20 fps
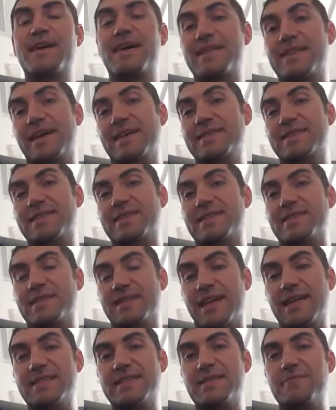and that's
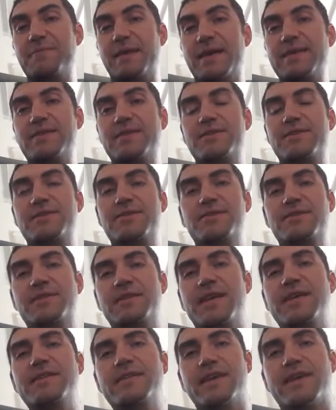the message you're
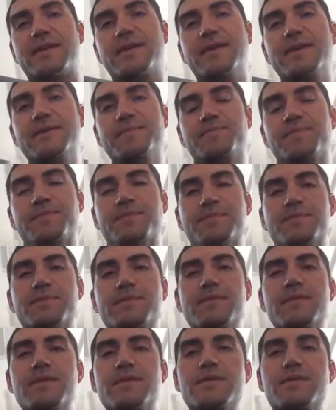sending.
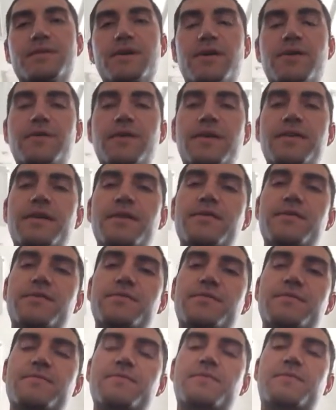So
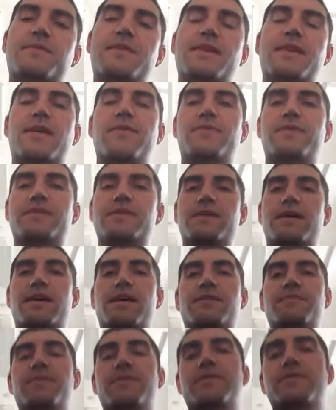another thing I want to
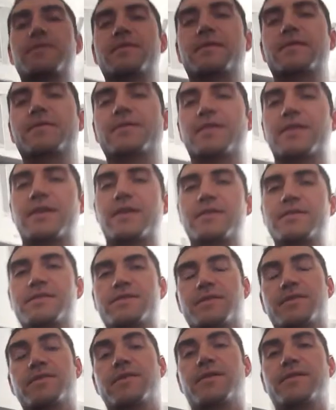talk about in
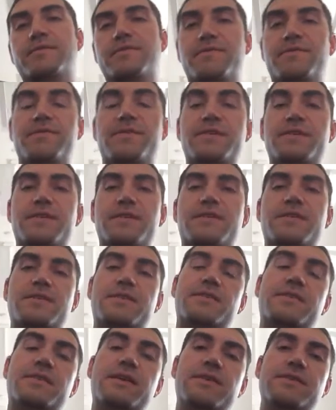regards to quantum physics
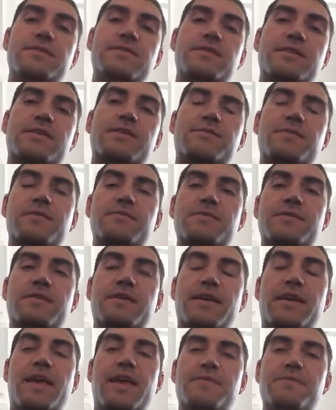is another
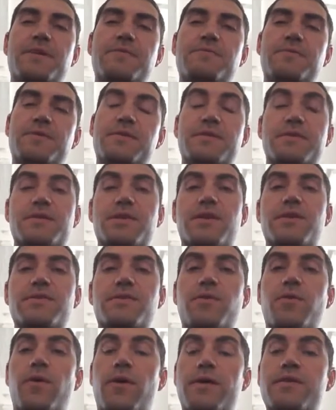experiment they came up with. It's
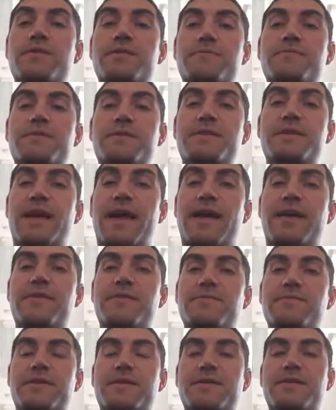called quantum
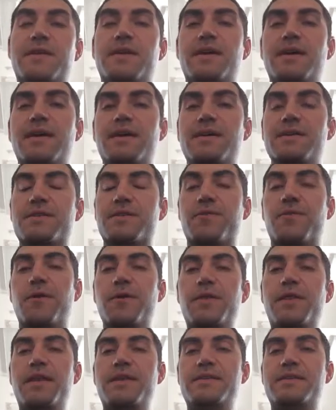entanglement. So
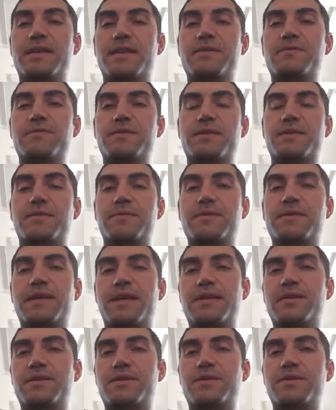what they did was they would
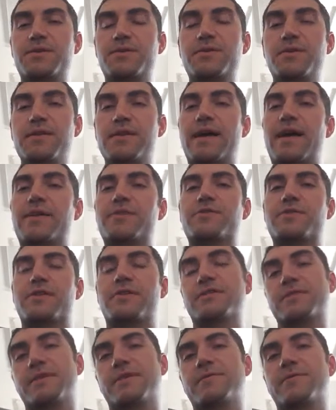take two
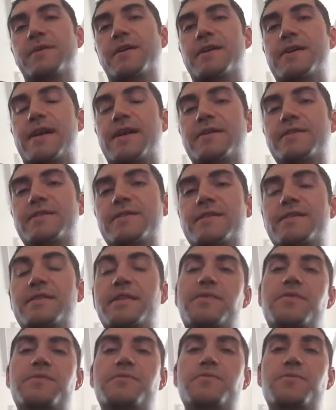electrons that were connected,
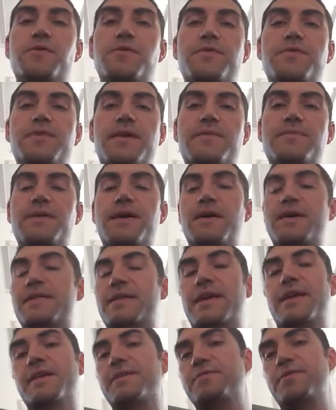and they would move them.
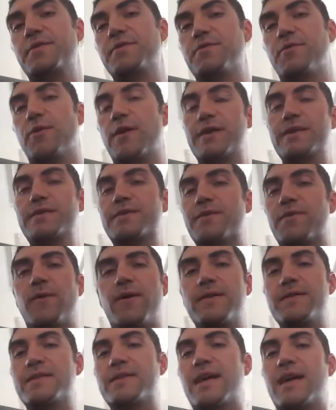They could move one to
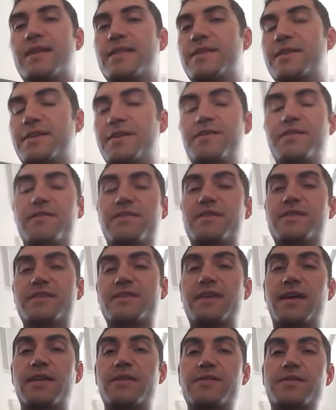one side of the
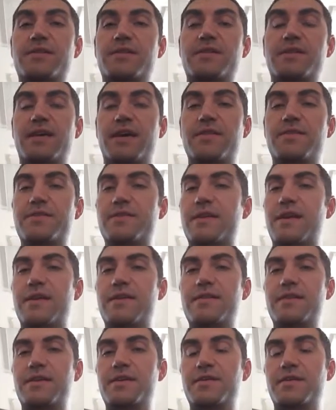universe, the other to the other
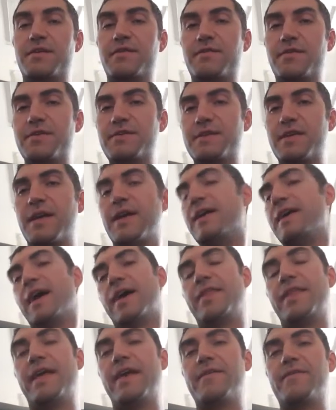side of the universe,
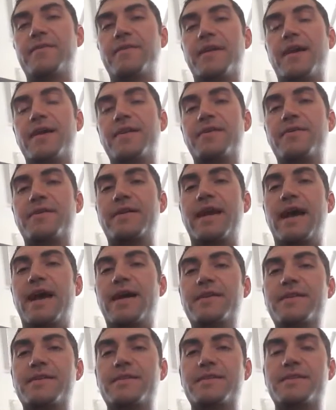and they kind of
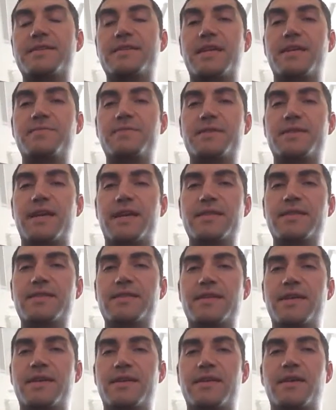react in the same
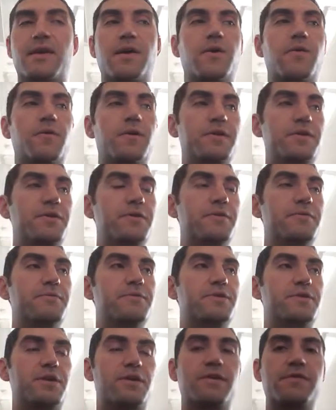sense that when you
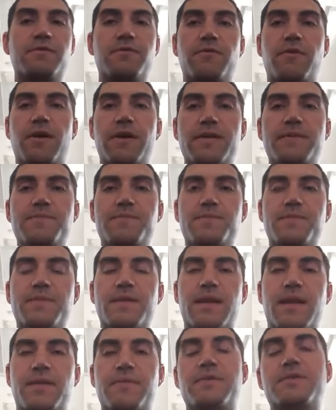observe one,
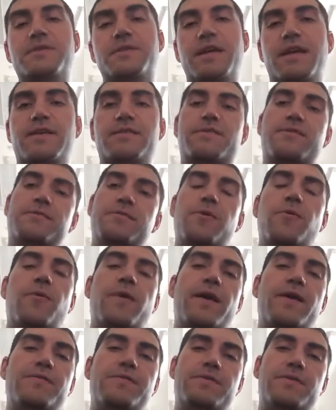it would change from a
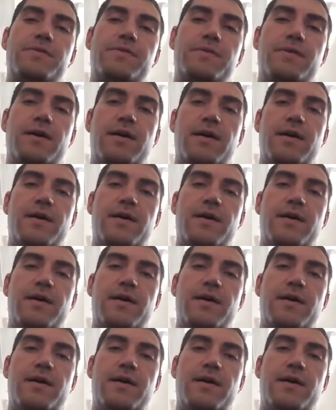wave to